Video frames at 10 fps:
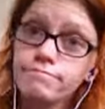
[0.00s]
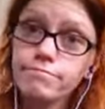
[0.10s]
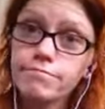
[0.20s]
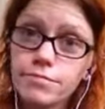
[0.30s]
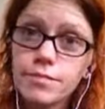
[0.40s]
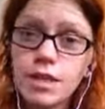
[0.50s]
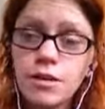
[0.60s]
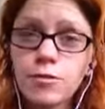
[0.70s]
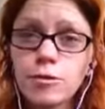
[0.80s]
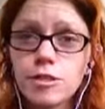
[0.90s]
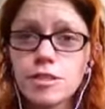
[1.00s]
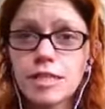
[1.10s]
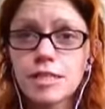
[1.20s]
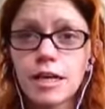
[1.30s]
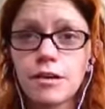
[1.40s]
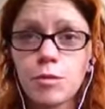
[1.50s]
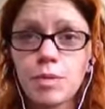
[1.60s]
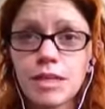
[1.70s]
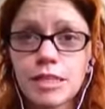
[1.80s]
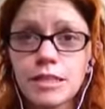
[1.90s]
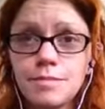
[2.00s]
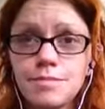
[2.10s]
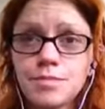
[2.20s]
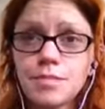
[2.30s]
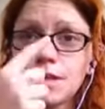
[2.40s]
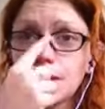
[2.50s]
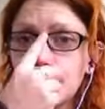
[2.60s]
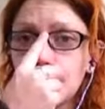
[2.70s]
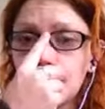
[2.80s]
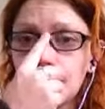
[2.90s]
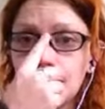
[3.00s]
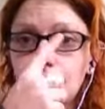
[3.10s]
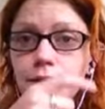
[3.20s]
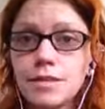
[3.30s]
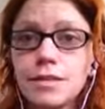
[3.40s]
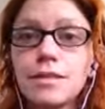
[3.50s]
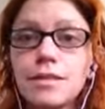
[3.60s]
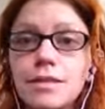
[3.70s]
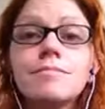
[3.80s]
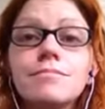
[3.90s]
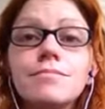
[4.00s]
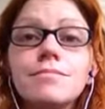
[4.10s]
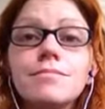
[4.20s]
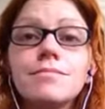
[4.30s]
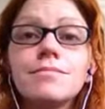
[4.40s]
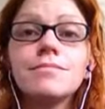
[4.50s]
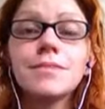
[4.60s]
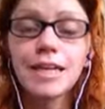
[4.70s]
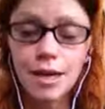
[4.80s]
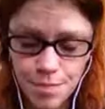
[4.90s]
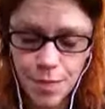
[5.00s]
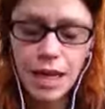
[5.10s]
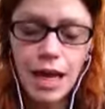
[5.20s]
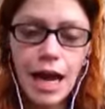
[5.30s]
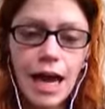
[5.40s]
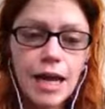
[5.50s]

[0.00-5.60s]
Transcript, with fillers: That's the Red Cross. Of course, because that's kind of a big deal. Earthquake appeal. Yep, yep. And yep. and the other and